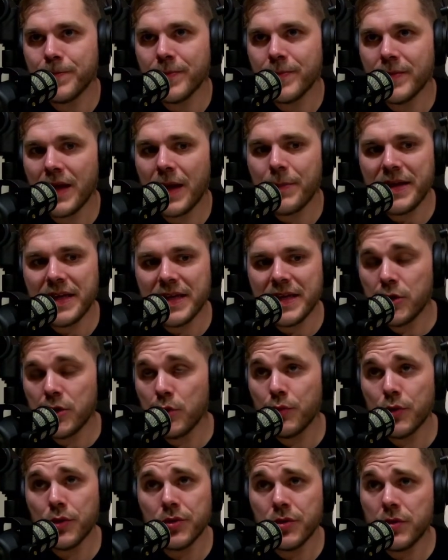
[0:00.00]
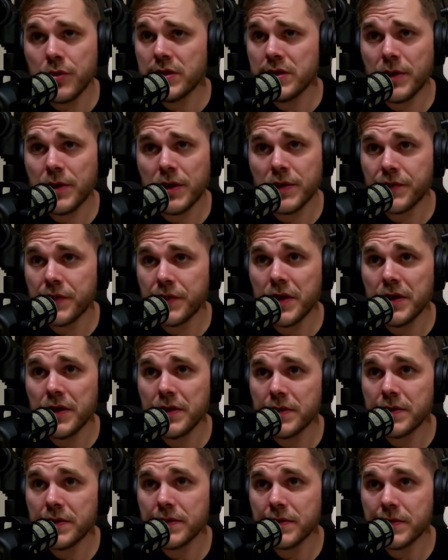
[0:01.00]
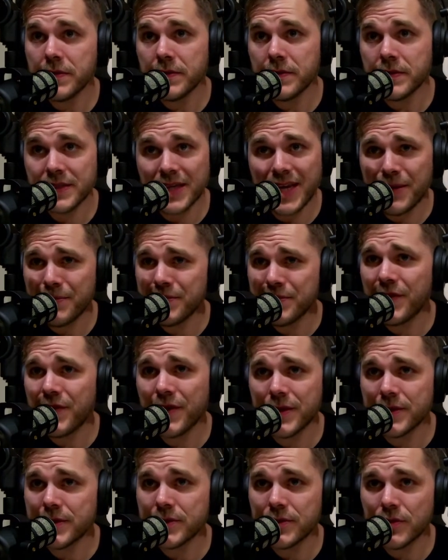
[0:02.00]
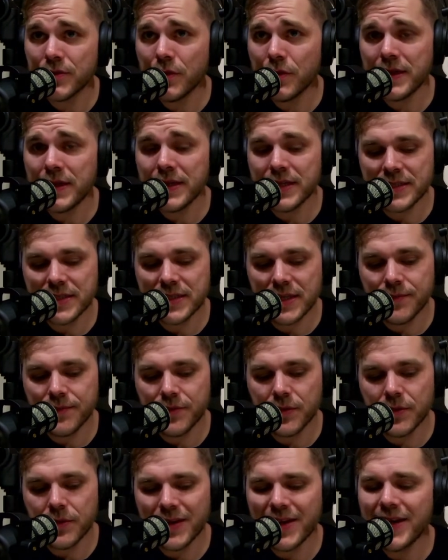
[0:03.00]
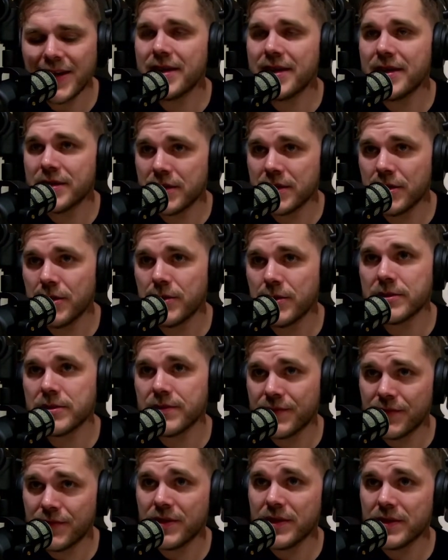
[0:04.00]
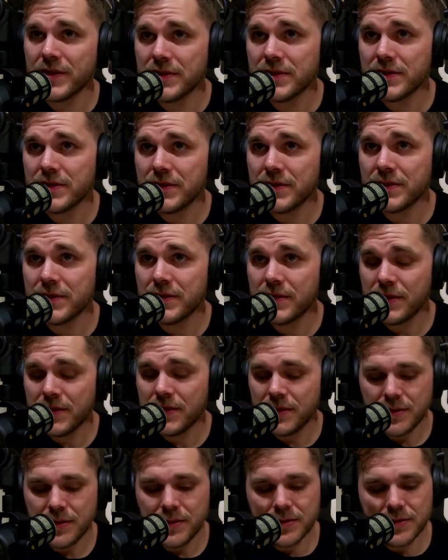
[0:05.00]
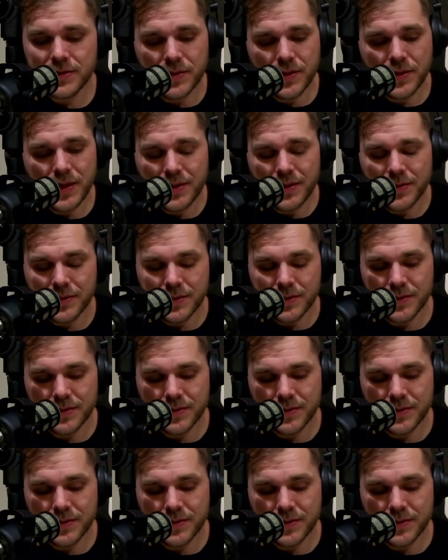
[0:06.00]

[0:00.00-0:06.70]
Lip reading: I mean, Gilbert and Usman fought. Same fucking story, except for not as close of friends. So, I don't know.